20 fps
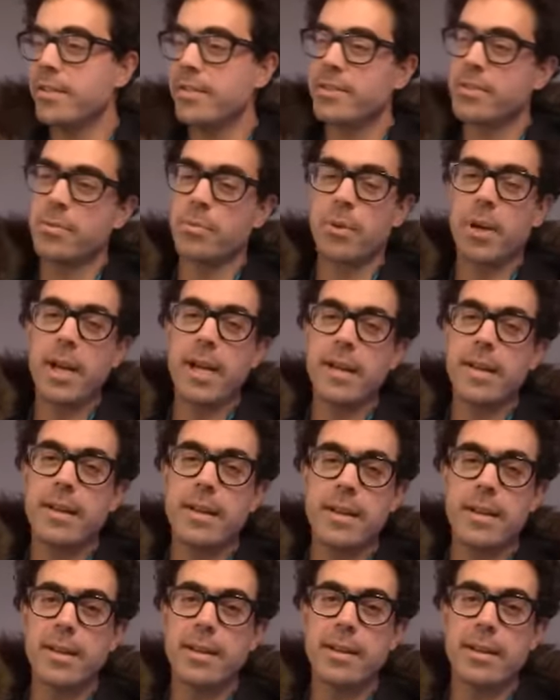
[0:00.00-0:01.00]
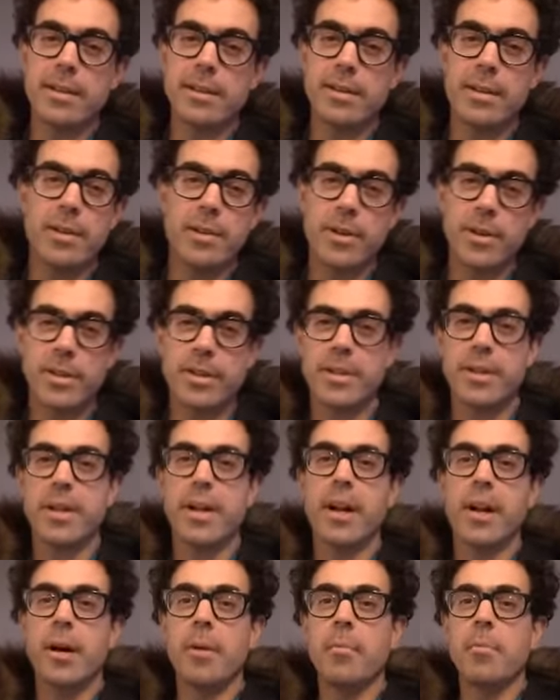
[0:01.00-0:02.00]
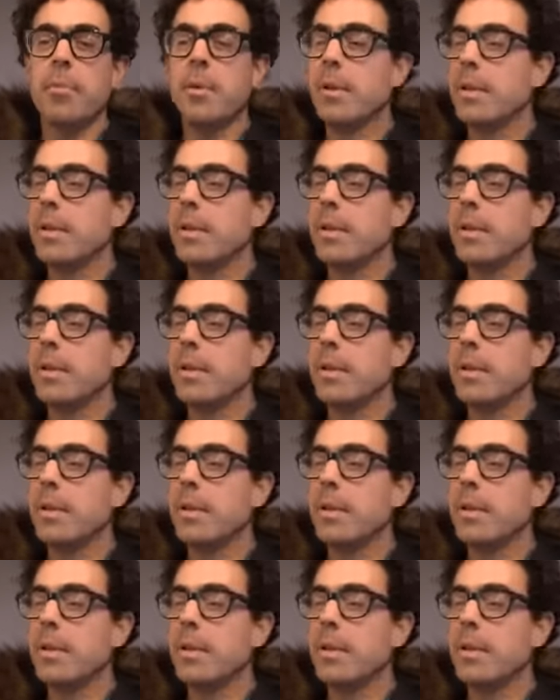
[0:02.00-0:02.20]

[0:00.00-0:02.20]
It was raining and no one could come,